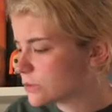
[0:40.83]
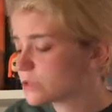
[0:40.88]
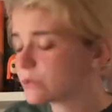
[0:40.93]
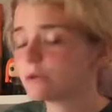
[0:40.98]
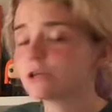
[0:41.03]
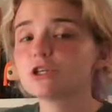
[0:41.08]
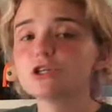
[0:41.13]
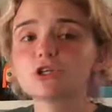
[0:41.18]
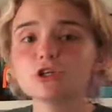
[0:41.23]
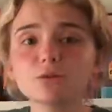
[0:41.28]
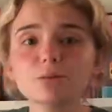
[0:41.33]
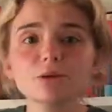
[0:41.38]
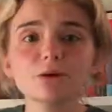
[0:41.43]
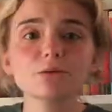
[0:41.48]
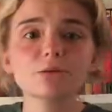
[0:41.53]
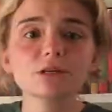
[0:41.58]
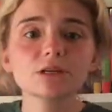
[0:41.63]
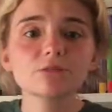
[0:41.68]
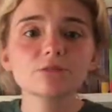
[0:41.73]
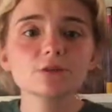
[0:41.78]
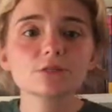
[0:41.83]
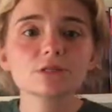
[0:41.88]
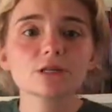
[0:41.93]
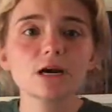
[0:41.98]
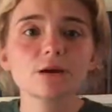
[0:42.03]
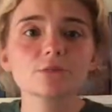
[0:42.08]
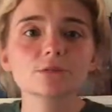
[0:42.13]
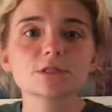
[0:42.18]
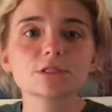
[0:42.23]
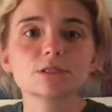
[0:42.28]
So I should be able to give you a
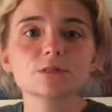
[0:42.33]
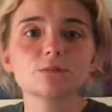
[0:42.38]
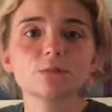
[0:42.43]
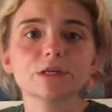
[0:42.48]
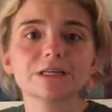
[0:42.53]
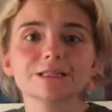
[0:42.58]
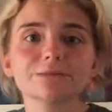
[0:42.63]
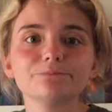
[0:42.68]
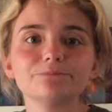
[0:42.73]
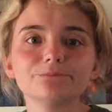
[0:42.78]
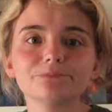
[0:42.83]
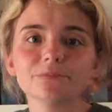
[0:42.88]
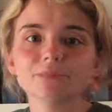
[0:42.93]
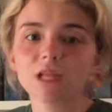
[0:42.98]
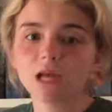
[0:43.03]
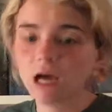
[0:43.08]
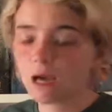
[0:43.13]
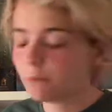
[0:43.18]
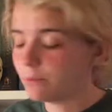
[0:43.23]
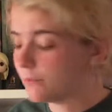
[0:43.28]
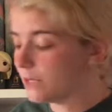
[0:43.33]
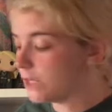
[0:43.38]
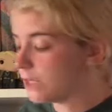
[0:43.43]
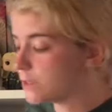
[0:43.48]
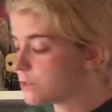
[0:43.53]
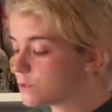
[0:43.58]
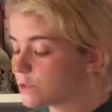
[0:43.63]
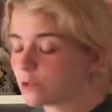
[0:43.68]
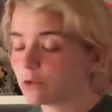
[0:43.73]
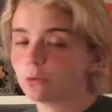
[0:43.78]
synopsis, but I'm me.
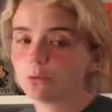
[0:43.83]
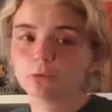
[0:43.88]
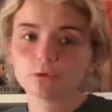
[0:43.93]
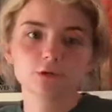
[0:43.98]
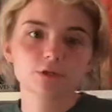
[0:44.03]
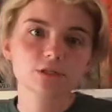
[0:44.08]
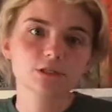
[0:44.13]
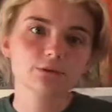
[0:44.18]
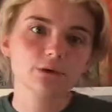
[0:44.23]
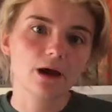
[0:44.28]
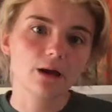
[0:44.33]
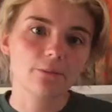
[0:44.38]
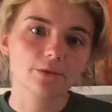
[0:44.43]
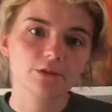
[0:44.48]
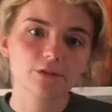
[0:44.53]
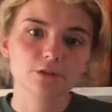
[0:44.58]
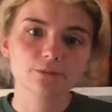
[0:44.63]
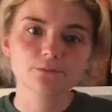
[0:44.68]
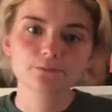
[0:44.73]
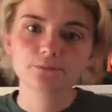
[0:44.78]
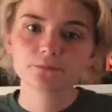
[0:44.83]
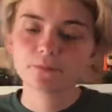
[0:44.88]
So we'll just see what happens.